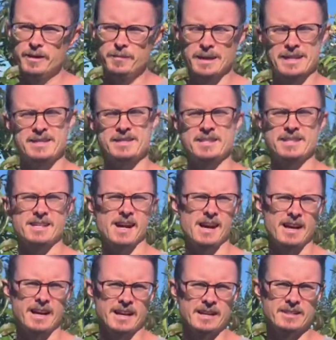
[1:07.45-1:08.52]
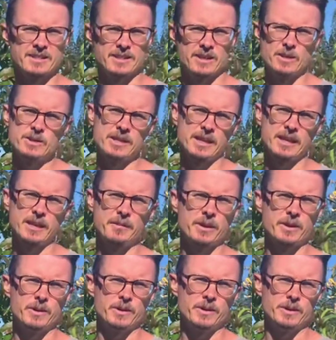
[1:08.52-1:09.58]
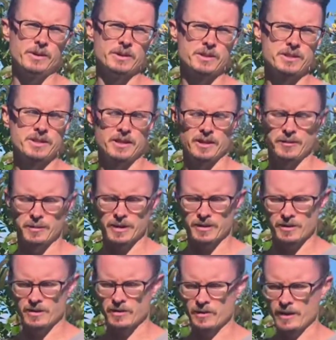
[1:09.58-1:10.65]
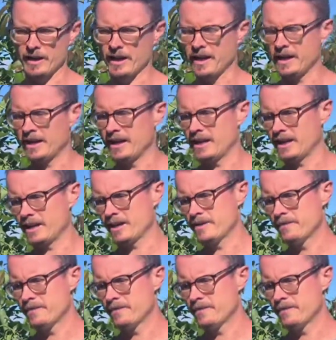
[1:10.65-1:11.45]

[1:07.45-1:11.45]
pesticide to using chemicals, because it's organic